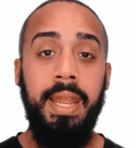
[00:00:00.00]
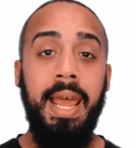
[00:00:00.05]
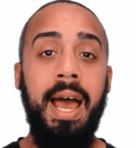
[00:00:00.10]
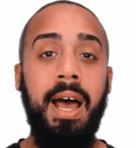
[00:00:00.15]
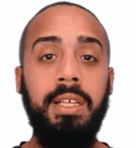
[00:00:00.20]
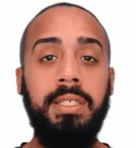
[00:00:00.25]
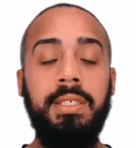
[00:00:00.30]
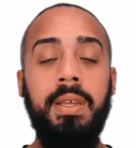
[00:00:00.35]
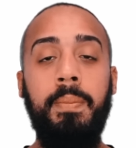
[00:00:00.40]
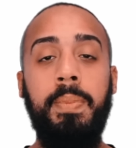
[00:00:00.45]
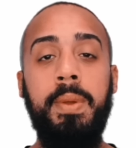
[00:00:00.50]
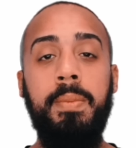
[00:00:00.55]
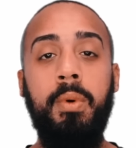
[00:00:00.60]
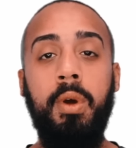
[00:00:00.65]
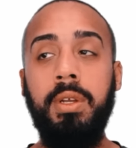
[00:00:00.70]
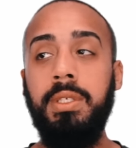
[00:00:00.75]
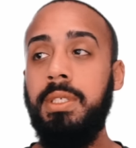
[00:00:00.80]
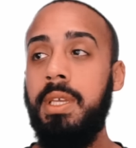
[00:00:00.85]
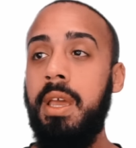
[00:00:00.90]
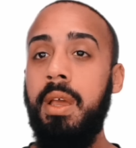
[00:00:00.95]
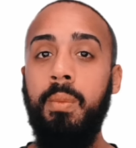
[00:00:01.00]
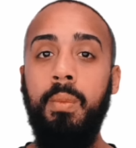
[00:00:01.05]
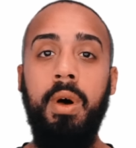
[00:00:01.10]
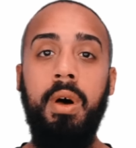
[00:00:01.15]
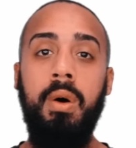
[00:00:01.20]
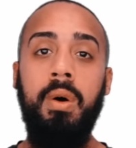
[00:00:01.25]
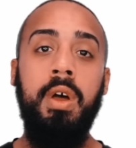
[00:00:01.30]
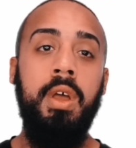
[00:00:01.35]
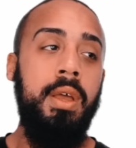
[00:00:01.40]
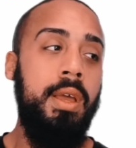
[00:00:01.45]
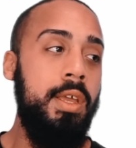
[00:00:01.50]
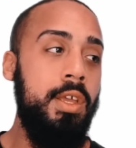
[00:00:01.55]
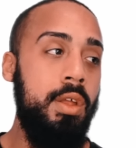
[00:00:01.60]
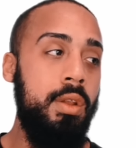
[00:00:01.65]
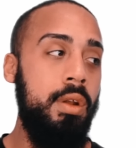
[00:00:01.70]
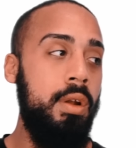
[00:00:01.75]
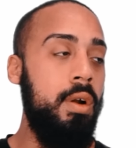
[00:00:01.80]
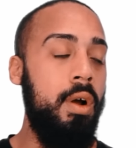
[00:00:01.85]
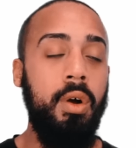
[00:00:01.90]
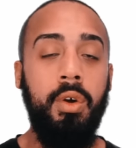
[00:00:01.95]
Now, some people are saying, well,
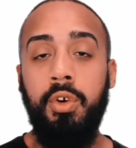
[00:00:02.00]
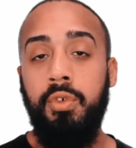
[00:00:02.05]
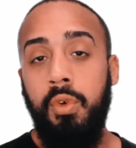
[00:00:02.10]
you know,